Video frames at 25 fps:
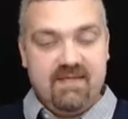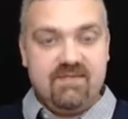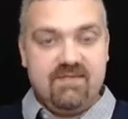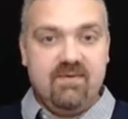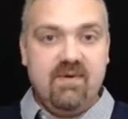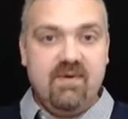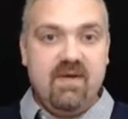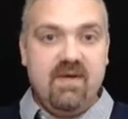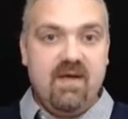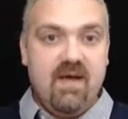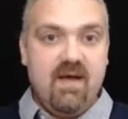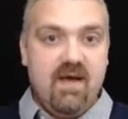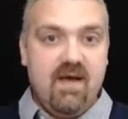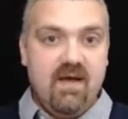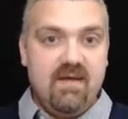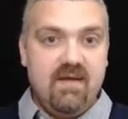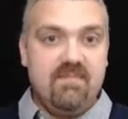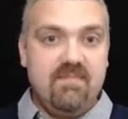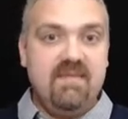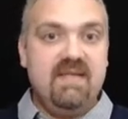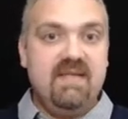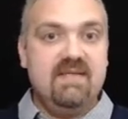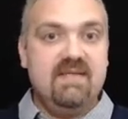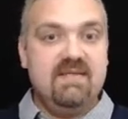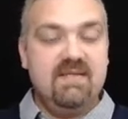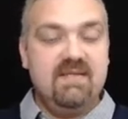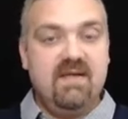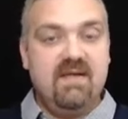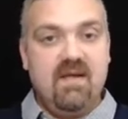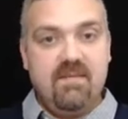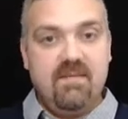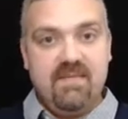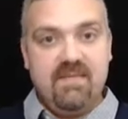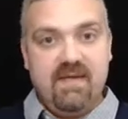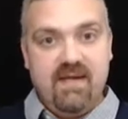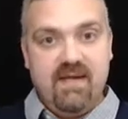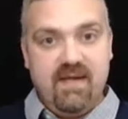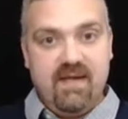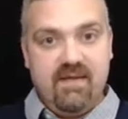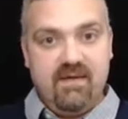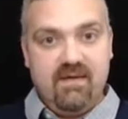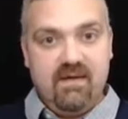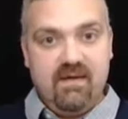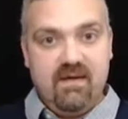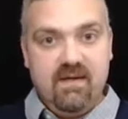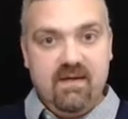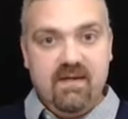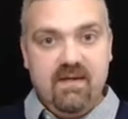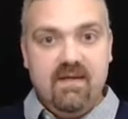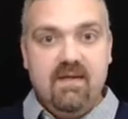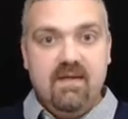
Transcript: So con means to come together.